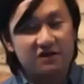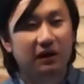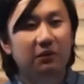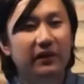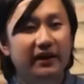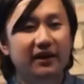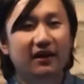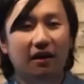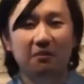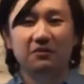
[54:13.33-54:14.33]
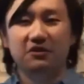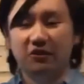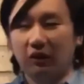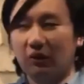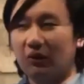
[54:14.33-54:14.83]
why we can come to the
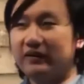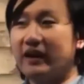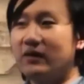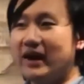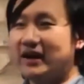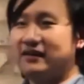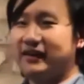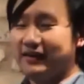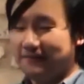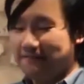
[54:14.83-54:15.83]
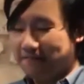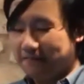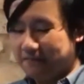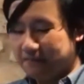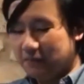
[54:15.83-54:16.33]
Lord directly.
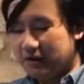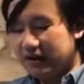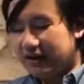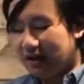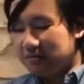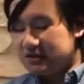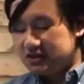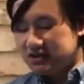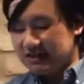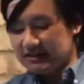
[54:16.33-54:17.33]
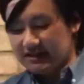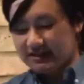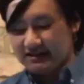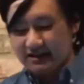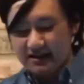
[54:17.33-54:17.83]
We can come to
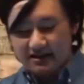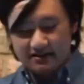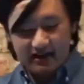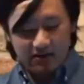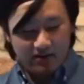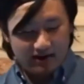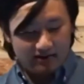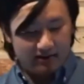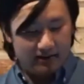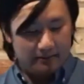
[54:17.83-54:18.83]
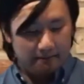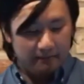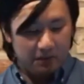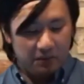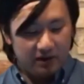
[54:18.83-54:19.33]
Jesus directly,
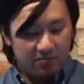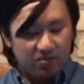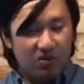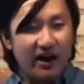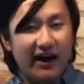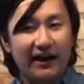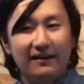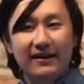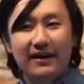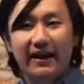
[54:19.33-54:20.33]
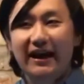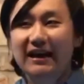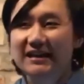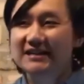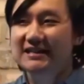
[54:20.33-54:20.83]
and we can pray in
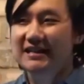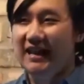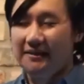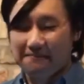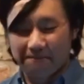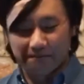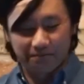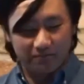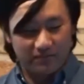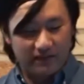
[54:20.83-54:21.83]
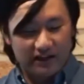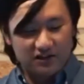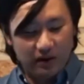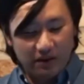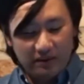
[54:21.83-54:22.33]
his name. That's
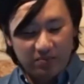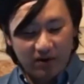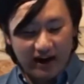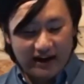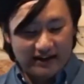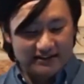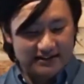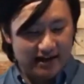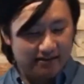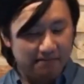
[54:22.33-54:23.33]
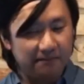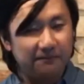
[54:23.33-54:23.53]
why we pray in his name.